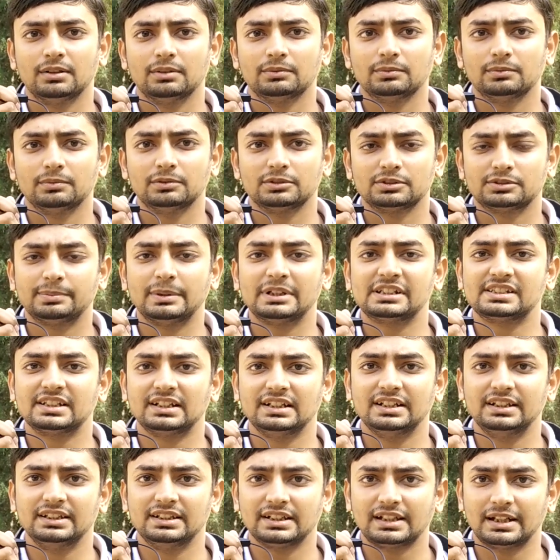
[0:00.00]
especially in
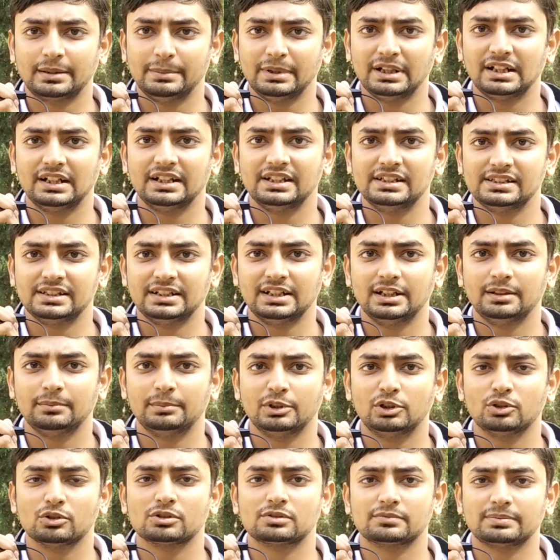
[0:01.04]
the chemical engineering,
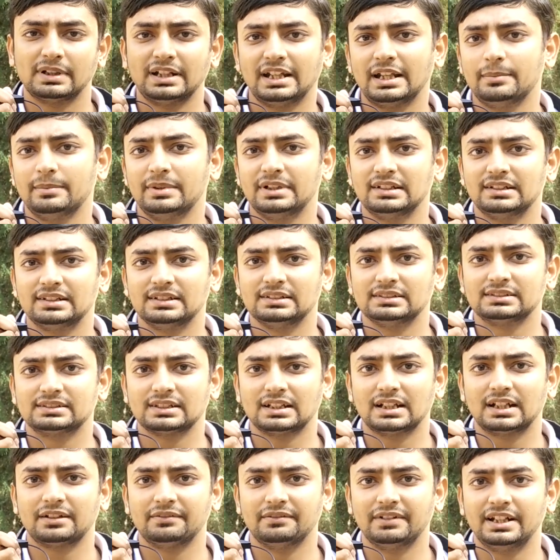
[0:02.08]
because fundamentals are
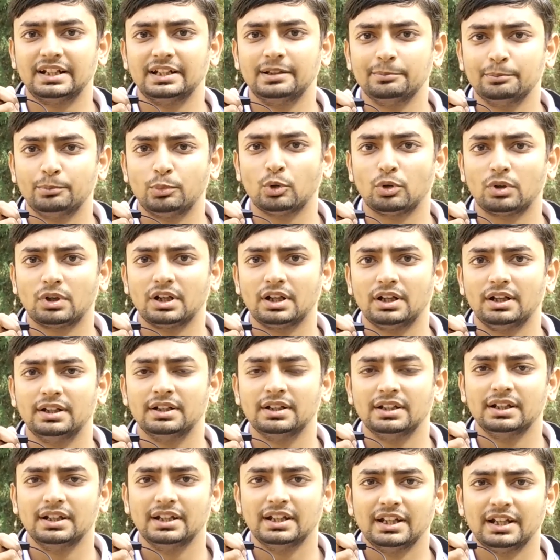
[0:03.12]
very important,
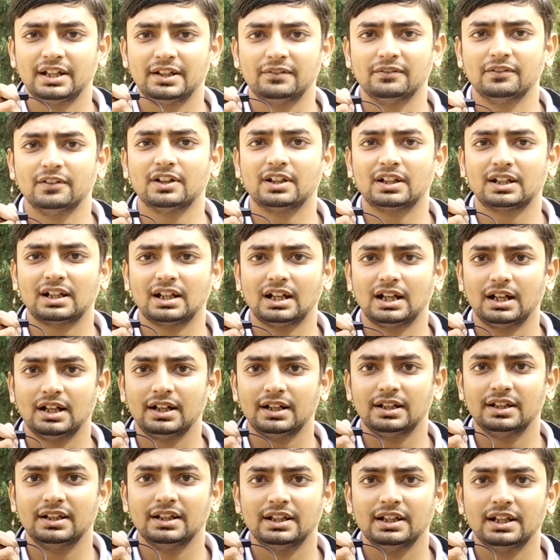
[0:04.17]
and work hard,
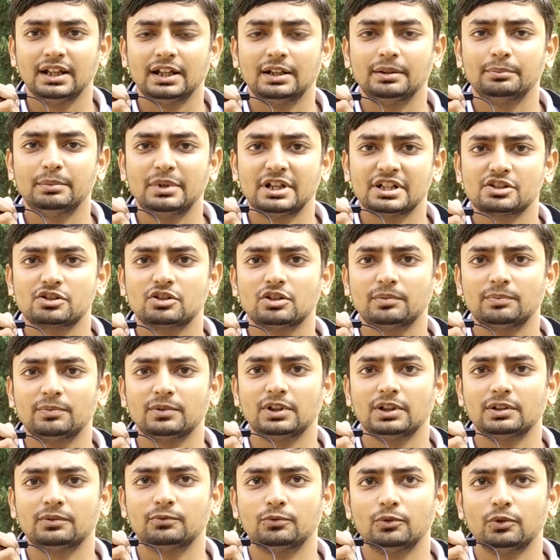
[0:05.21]
and best of luck
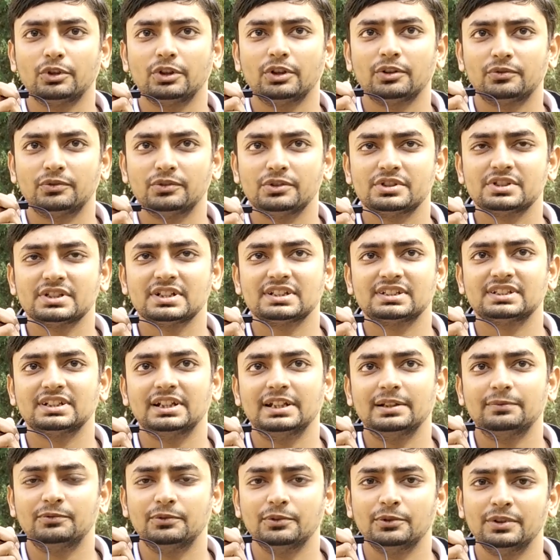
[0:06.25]
for your futures. And if
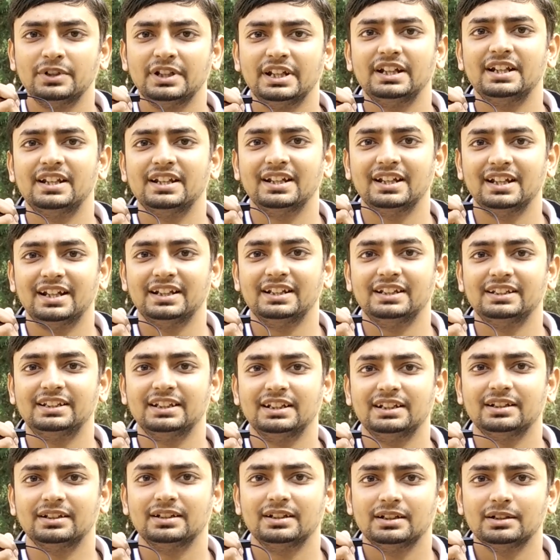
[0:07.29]
you need anything,
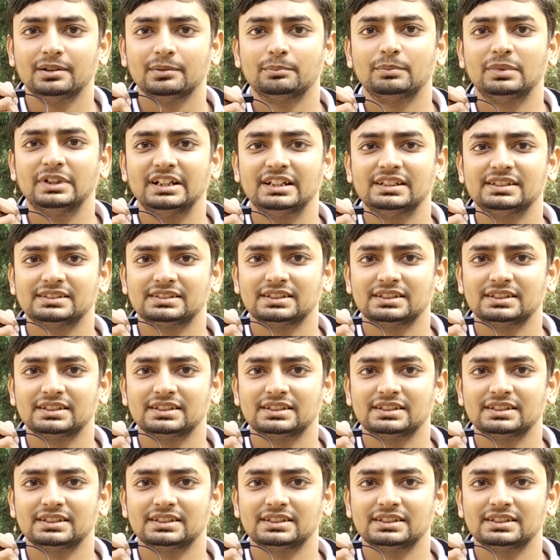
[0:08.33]
please